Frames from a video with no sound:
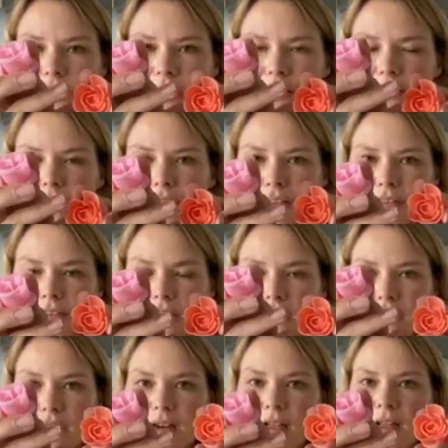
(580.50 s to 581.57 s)
then they
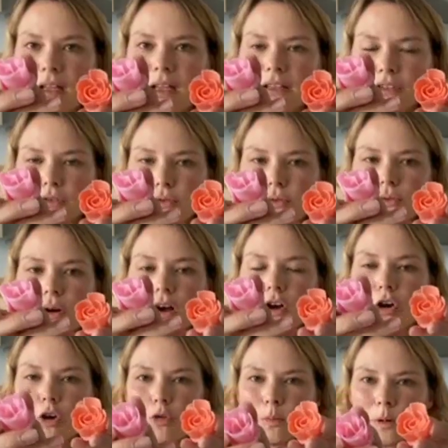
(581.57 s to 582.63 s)
start to
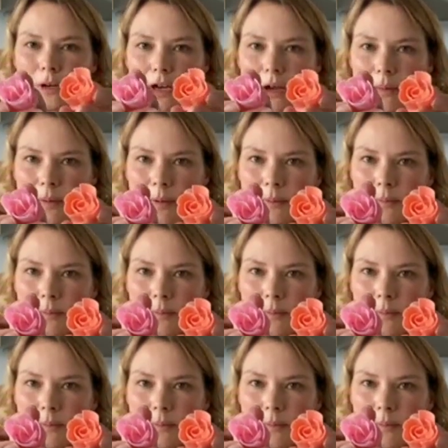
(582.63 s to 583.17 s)
open up.